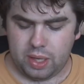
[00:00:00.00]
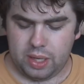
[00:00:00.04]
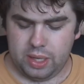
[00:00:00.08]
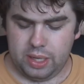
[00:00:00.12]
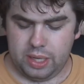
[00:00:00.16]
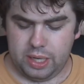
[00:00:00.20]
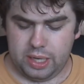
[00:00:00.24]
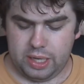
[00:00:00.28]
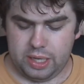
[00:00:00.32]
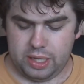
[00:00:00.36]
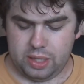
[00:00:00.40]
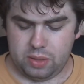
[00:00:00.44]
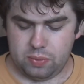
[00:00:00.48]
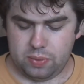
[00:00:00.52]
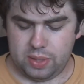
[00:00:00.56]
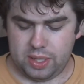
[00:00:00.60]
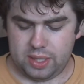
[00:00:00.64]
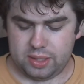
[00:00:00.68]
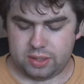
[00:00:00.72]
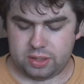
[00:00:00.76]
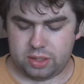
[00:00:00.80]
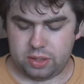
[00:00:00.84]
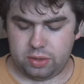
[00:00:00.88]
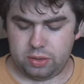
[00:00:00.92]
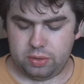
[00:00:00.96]
And
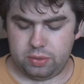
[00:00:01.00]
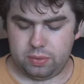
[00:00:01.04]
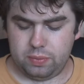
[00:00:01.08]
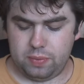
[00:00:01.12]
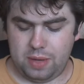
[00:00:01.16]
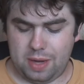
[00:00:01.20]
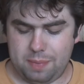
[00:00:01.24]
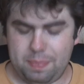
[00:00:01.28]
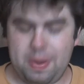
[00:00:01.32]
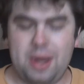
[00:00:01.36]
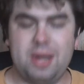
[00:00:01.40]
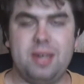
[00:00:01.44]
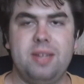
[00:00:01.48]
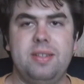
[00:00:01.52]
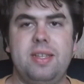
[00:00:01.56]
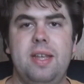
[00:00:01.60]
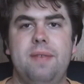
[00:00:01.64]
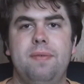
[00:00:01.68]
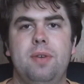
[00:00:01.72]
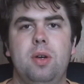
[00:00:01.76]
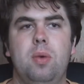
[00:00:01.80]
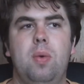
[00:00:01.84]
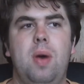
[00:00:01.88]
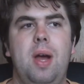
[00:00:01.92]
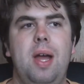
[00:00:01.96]
anyway, so I practiced
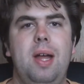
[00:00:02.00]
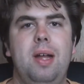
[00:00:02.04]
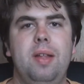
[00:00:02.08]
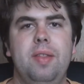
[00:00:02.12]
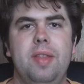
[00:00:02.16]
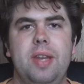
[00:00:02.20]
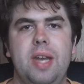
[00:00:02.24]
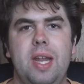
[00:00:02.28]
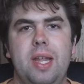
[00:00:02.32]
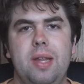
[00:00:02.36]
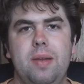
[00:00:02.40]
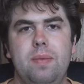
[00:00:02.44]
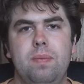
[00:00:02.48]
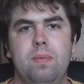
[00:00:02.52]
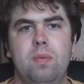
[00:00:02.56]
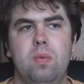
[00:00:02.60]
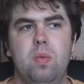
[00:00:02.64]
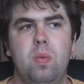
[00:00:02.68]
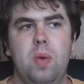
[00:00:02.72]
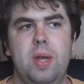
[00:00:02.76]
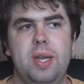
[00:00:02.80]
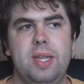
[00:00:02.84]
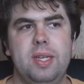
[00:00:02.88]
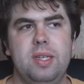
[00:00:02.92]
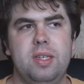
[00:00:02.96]
that for a while, and then I
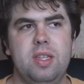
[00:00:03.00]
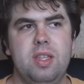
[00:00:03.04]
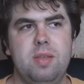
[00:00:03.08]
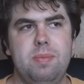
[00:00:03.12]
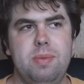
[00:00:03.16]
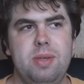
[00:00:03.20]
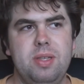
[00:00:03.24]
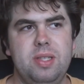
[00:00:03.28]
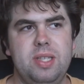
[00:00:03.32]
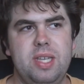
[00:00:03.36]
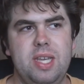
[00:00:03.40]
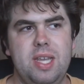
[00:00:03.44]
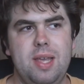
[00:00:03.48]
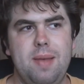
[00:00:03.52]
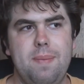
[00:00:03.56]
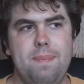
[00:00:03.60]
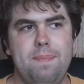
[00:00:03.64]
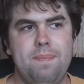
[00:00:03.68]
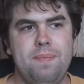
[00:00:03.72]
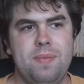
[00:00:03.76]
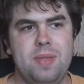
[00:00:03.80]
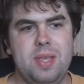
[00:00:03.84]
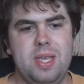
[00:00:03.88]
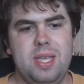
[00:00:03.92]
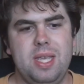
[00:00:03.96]
went into the
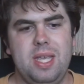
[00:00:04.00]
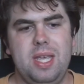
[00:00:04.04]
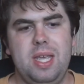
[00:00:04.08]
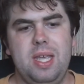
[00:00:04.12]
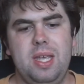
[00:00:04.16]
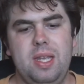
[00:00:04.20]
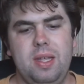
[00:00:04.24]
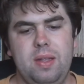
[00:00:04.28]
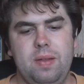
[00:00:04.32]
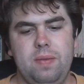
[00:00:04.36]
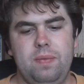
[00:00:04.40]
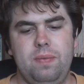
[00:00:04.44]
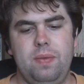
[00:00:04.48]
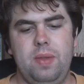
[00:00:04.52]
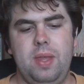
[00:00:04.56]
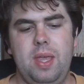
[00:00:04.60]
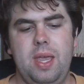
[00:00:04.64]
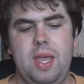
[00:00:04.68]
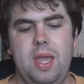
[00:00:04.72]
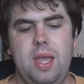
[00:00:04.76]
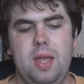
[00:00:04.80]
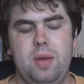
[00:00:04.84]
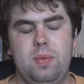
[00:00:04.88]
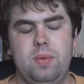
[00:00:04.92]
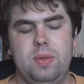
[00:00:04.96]
museum
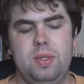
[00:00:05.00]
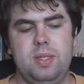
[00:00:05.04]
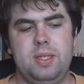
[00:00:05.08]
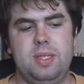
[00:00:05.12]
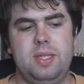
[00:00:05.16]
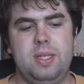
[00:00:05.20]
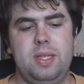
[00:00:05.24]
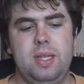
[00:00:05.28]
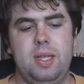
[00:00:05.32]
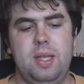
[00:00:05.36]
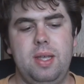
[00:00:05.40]
and was